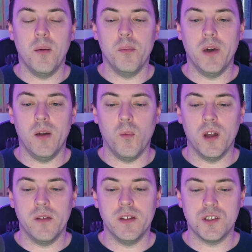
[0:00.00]
But
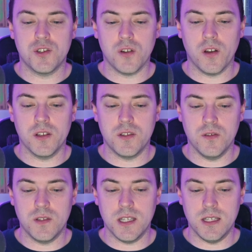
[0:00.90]
one of his strongest
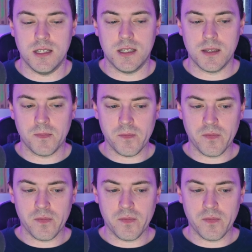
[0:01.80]
suits is